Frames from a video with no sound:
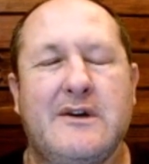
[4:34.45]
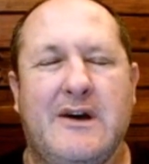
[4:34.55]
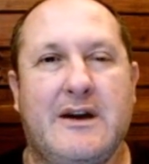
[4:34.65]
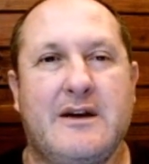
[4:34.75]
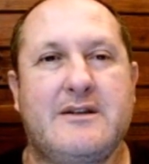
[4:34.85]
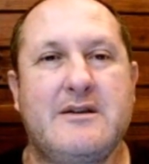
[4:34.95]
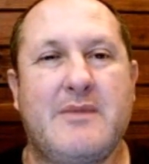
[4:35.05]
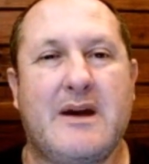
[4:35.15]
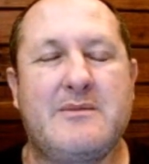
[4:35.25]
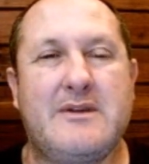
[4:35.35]
and I think
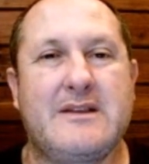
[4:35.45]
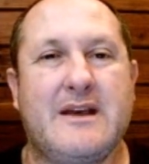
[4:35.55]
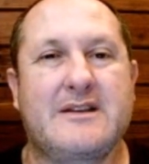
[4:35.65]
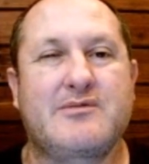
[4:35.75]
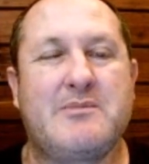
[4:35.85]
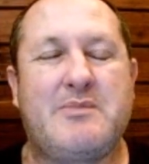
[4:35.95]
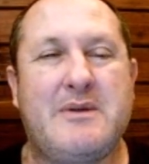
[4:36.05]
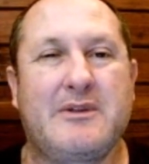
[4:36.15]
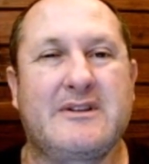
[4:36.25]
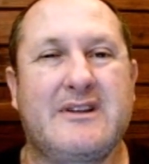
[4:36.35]
maybe that's where
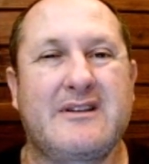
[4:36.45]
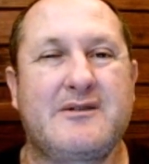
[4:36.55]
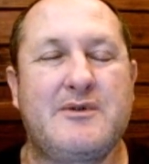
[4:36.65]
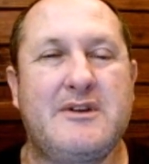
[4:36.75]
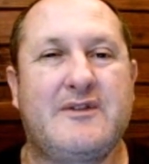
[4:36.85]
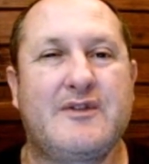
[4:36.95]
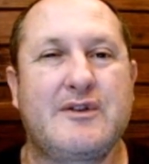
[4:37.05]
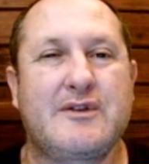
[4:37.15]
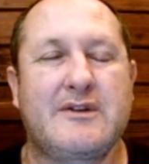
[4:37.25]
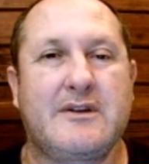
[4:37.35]
people didn't read
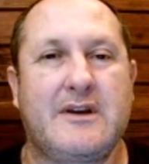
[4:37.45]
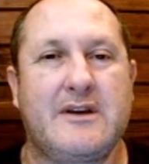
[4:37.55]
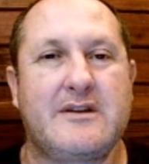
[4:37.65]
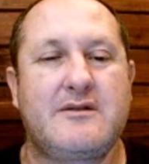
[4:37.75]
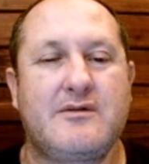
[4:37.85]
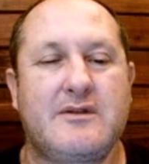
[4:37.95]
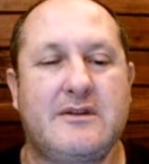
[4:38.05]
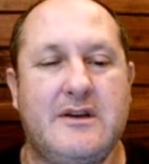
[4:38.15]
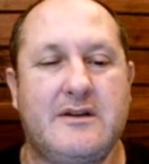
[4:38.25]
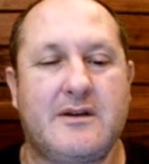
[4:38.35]
further and get into the
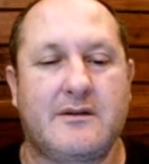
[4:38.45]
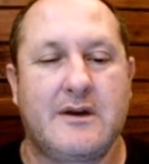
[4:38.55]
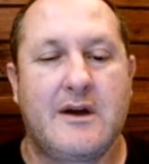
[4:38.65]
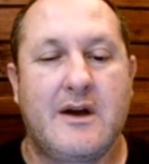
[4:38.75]
detail.